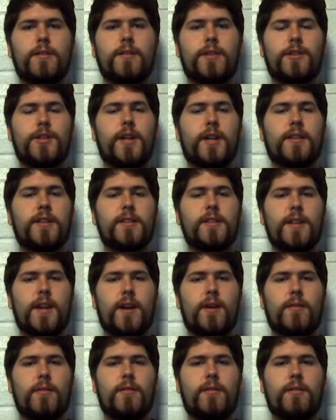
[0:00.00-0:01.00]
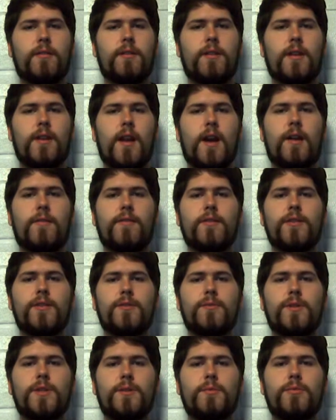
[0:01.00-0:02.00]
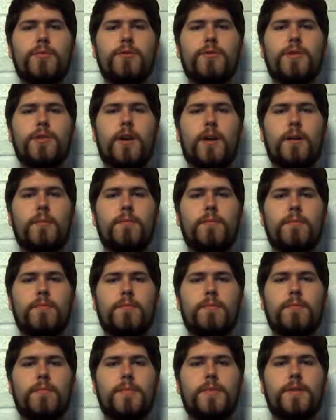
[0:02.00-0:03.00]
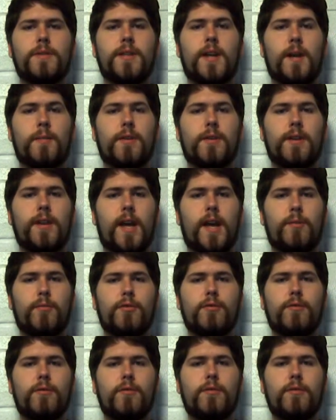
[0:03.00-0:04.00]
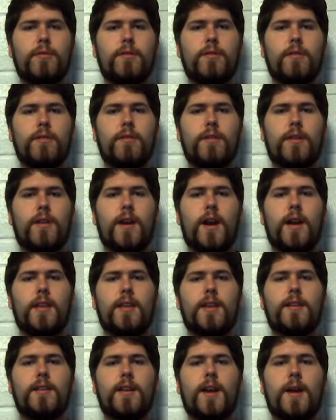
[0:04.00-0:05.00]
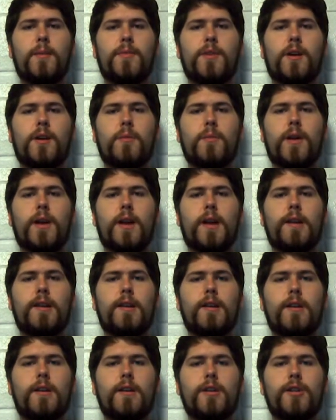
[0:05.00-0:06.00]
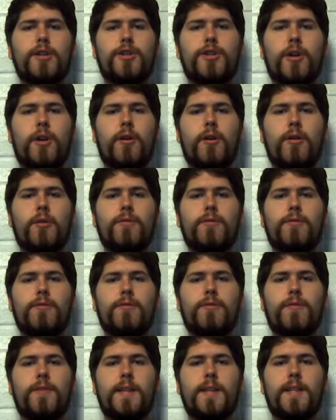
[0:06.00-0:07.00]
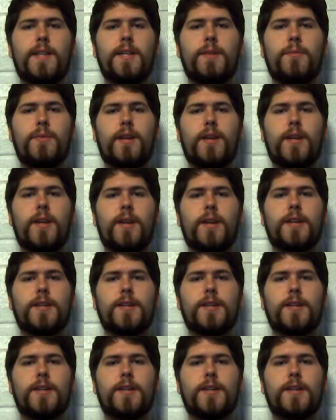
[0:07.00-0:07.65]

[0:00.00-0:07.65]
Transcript: To check this out, after the switch boots up, type enable and then type the command show VTP